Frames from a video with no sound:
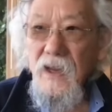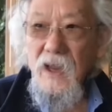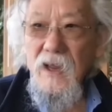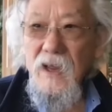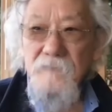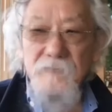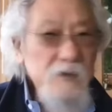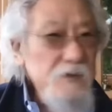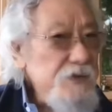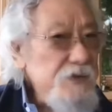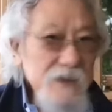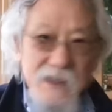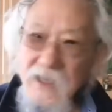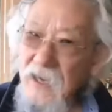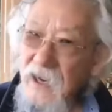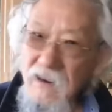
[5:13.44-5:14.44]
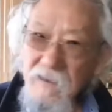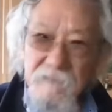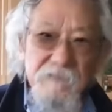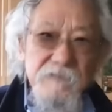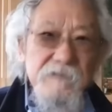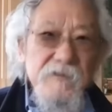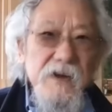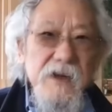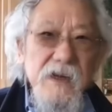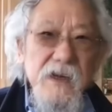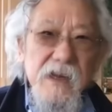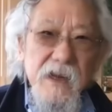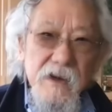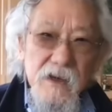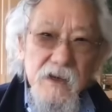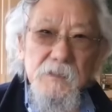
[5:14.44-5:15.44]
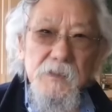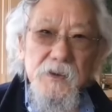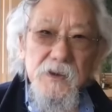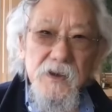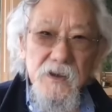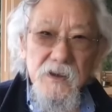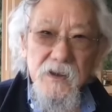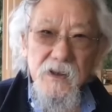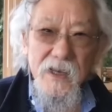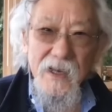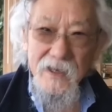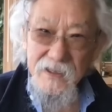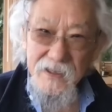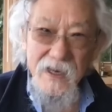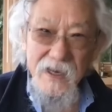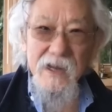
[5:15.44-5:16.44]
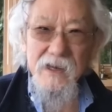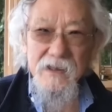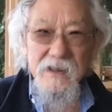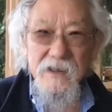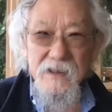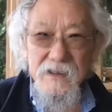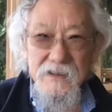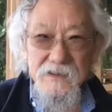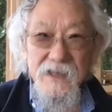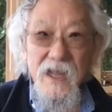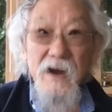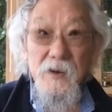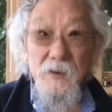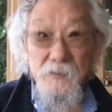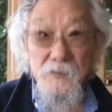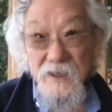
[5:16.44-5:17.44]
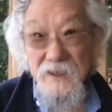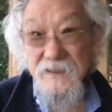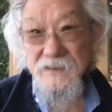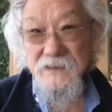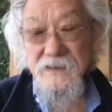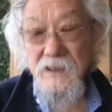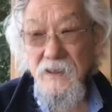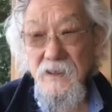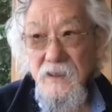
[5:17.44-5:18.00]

and virtually every caribou herd in Canada is now at risk.